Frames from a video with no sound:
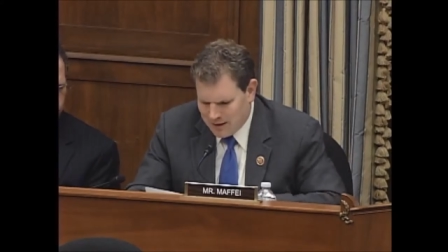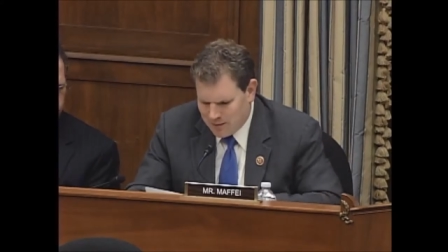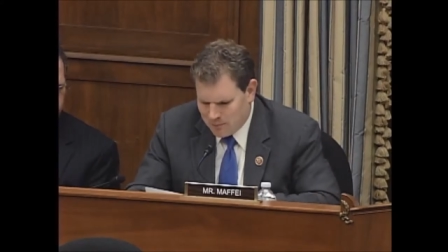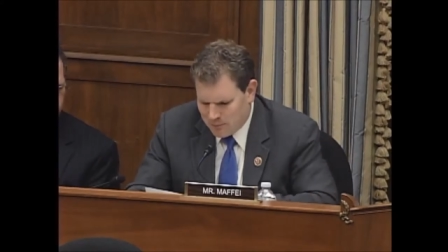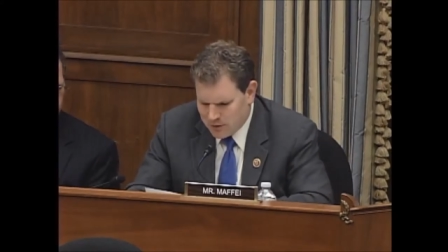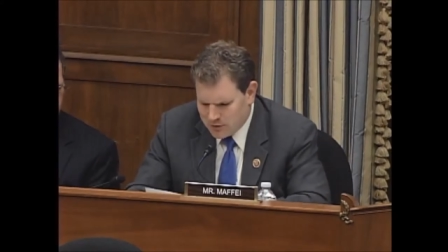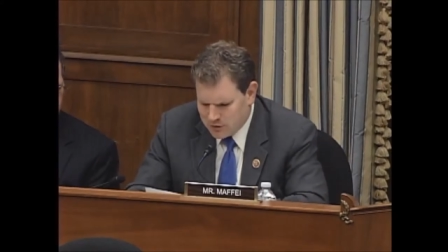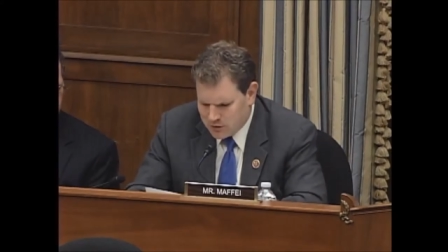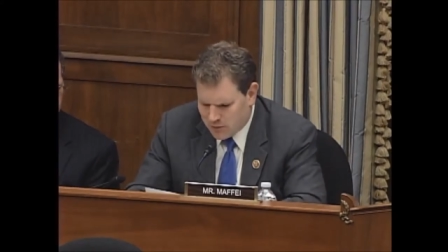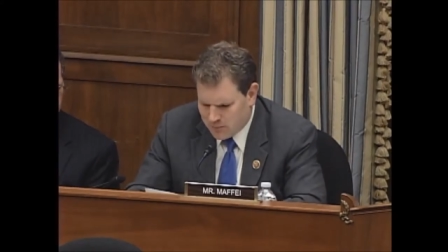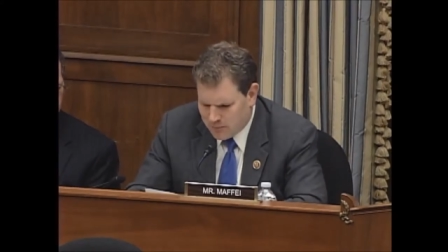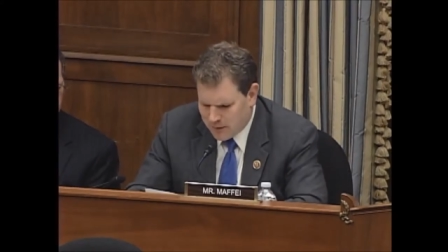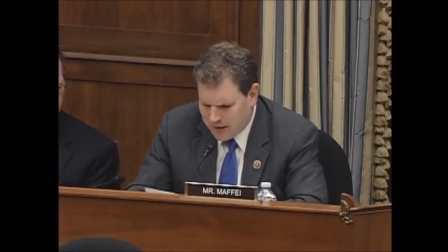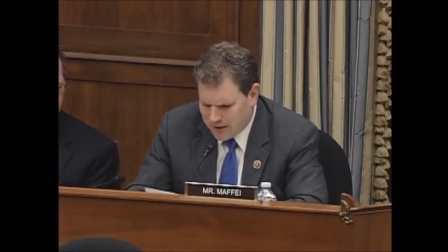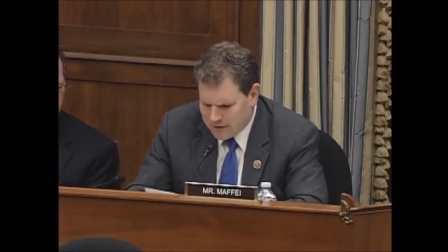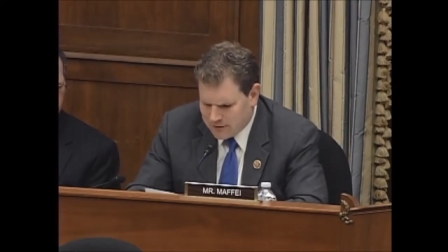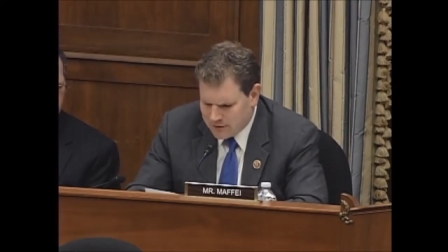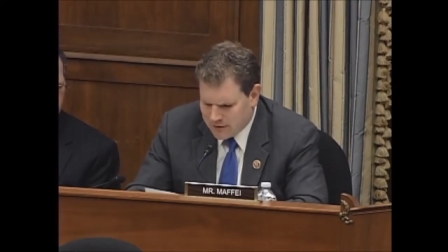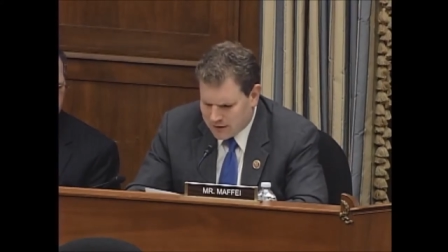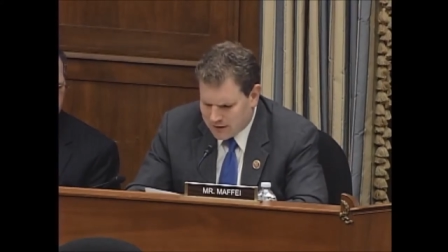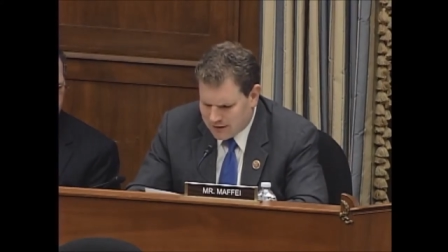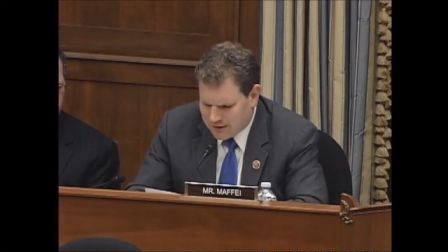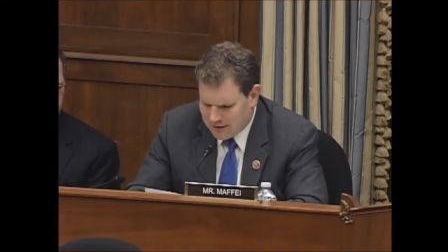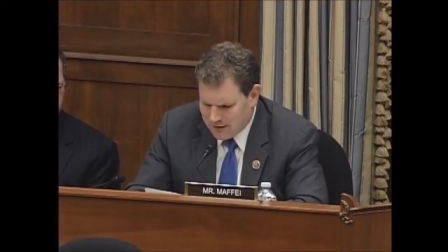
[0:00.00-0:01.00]
Bristol
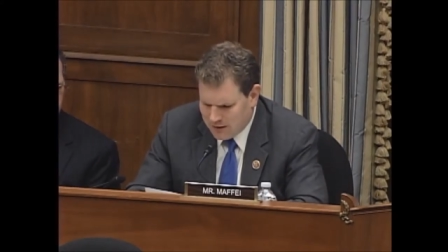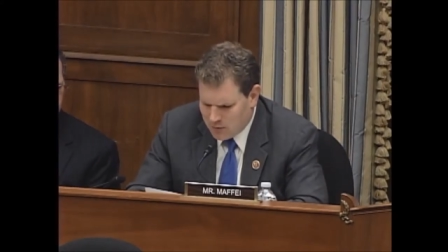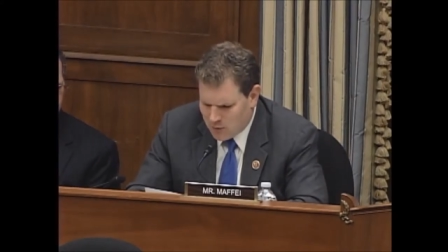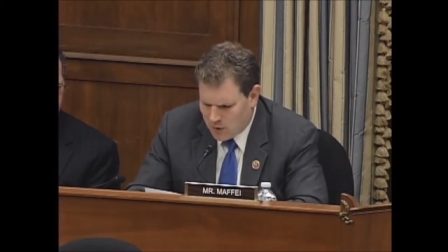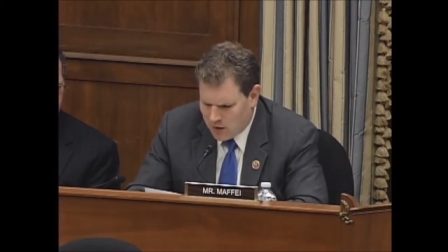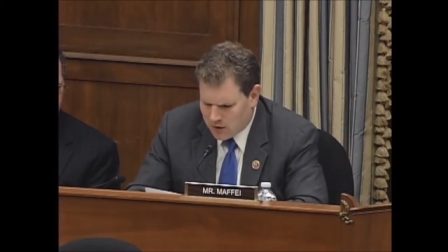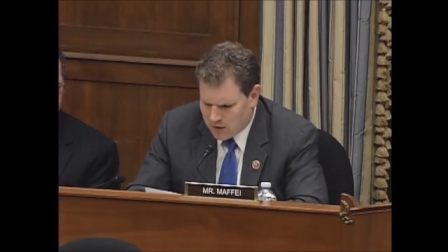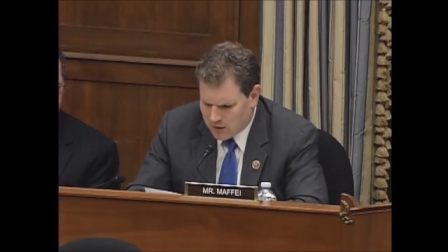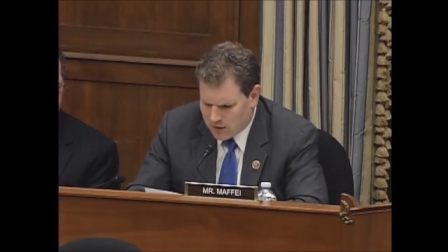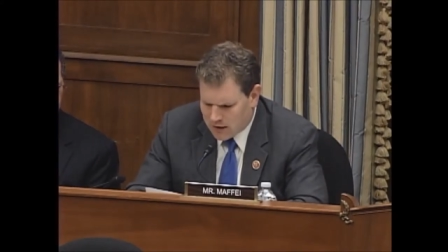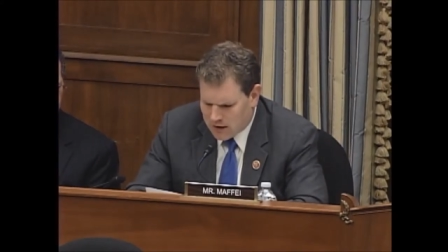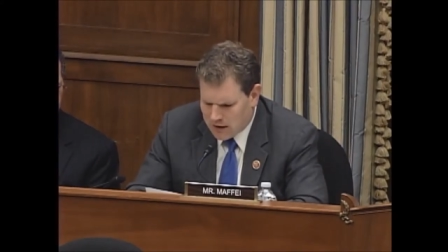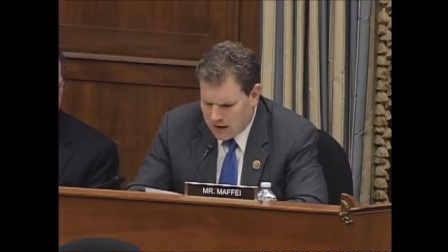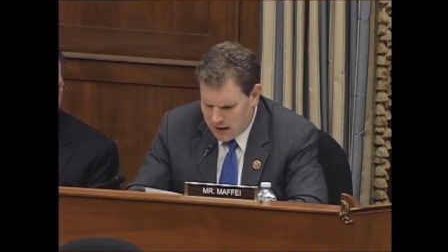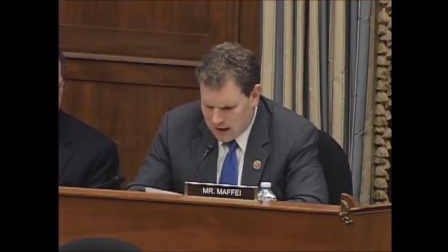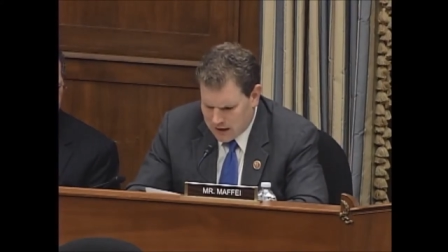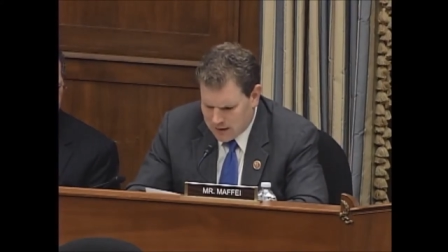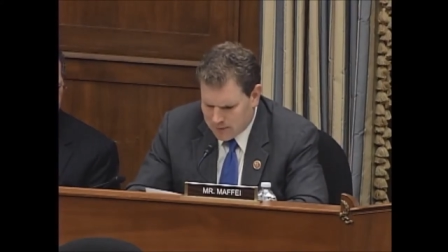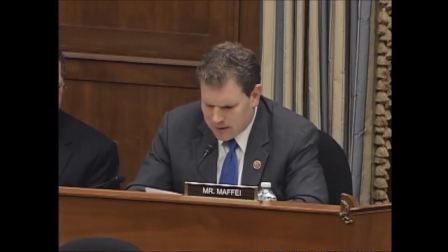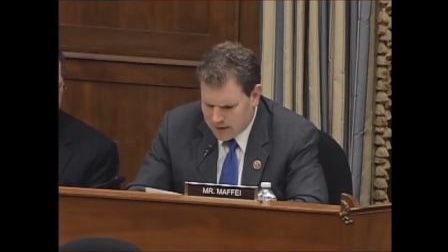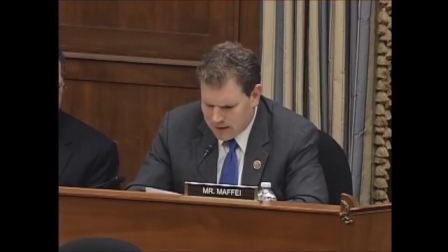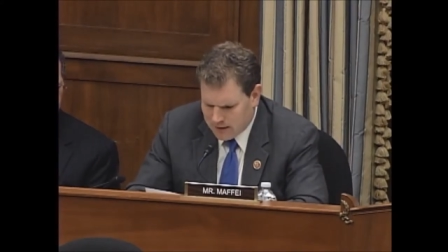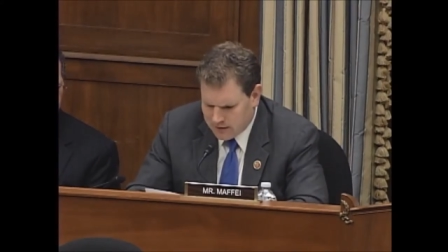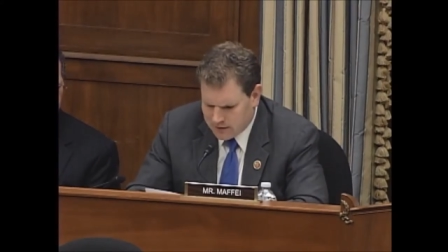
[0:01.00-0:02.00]
Bay's clean water
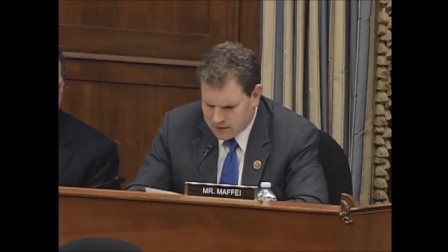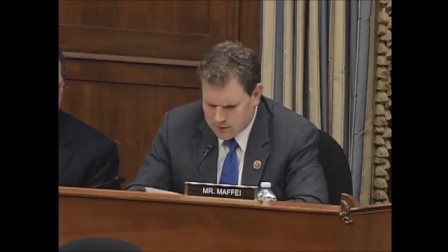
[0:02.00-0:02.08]
economy